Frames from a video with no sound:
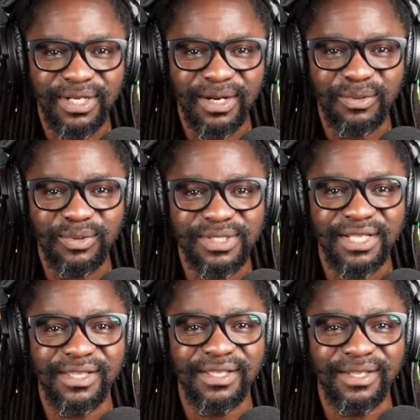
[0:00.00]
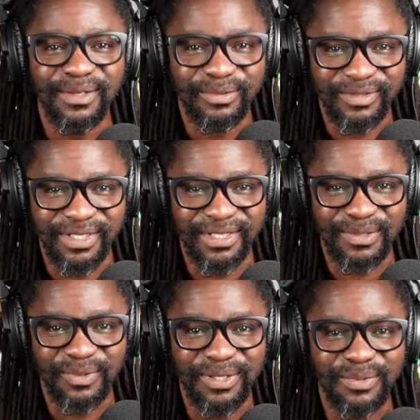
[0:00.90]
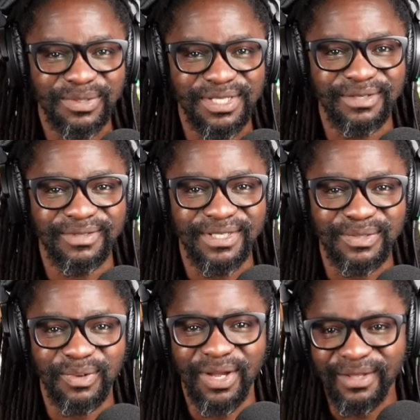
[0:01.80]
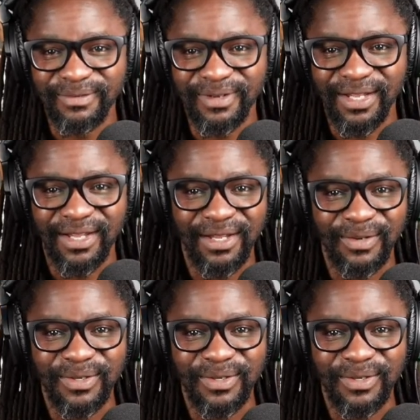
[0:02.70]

around was at the end of the race when he was giving his wife a hug,